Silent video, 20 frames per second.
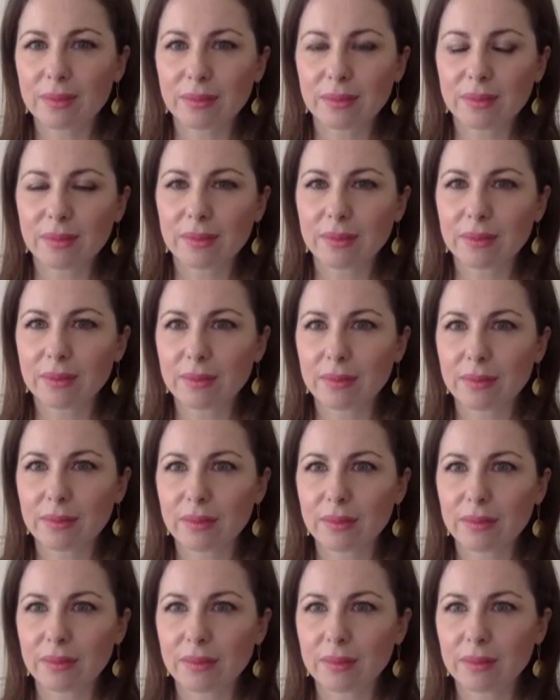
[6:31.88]

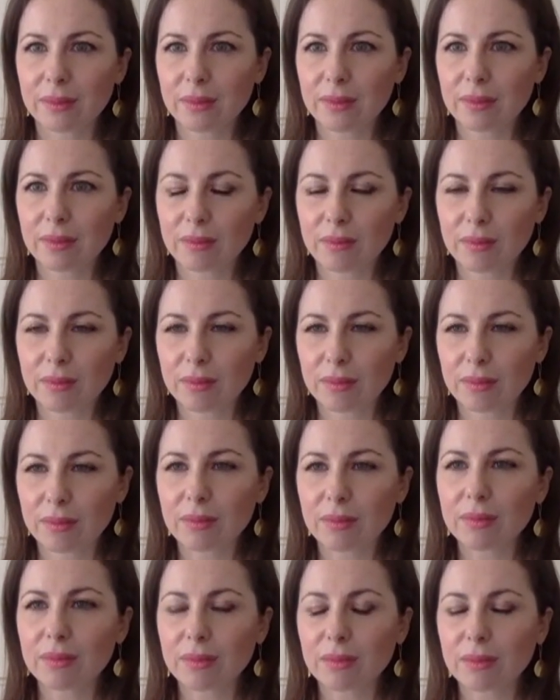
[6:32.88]

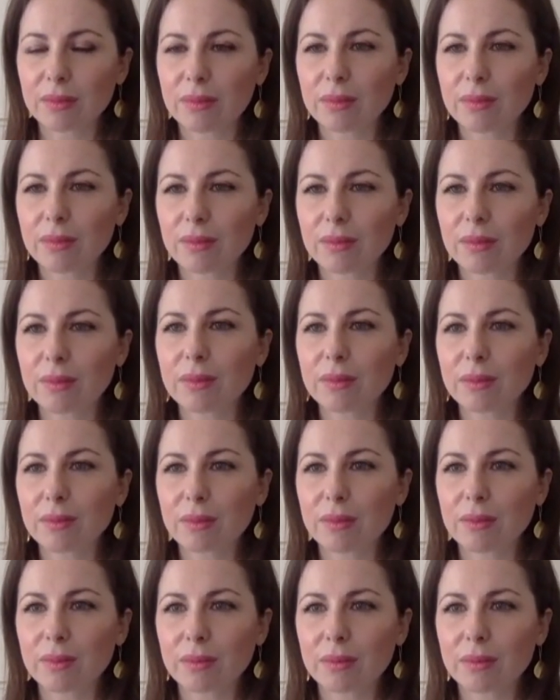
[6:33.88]

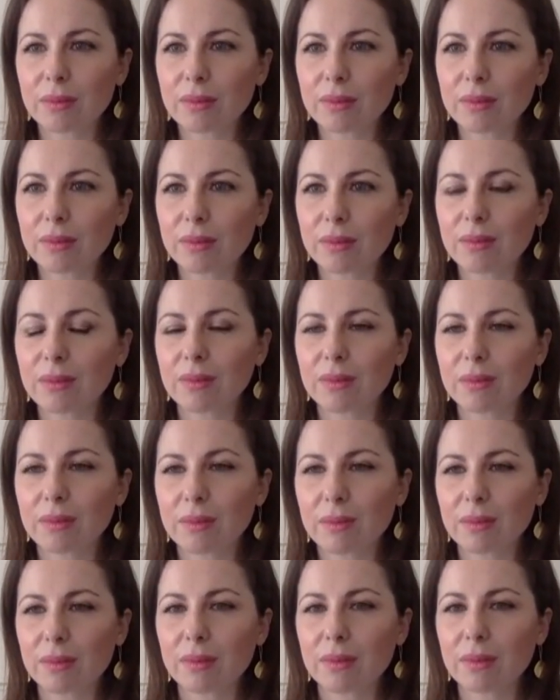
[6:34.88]

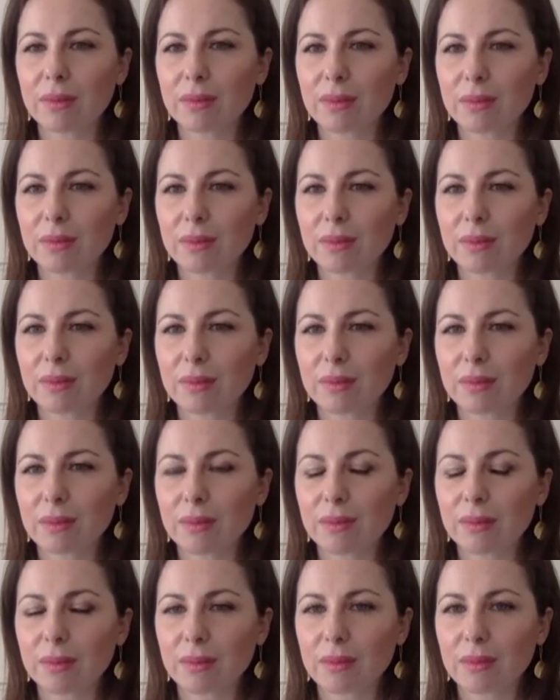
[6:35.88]

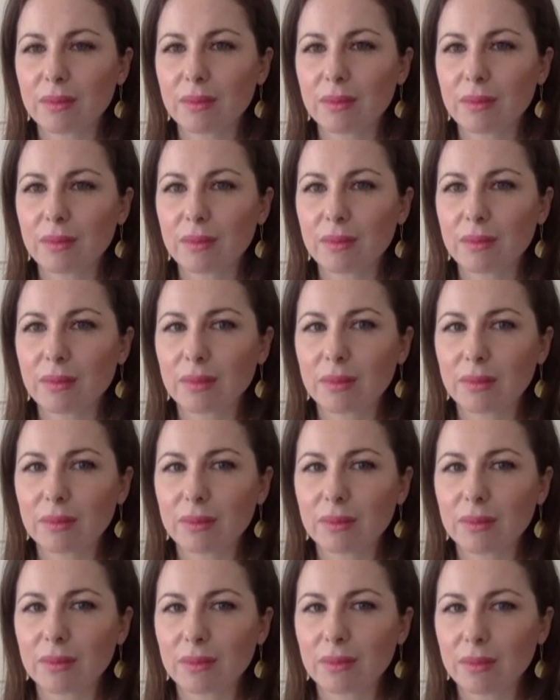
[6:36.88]

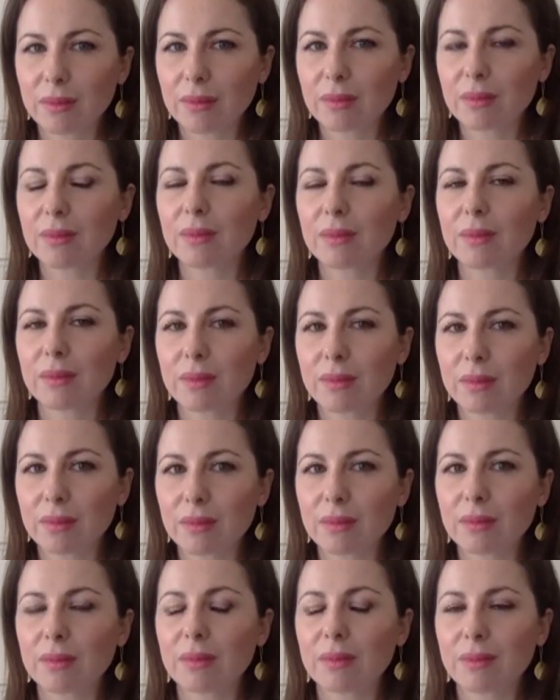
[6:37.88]

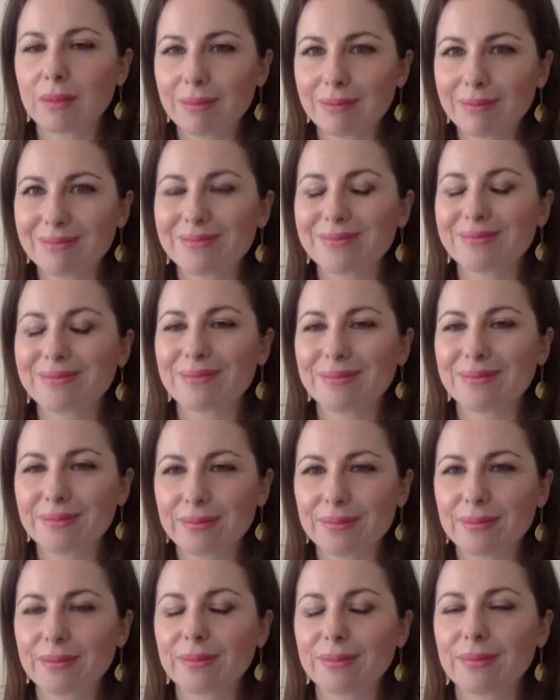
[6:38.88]
The person shown says nothing.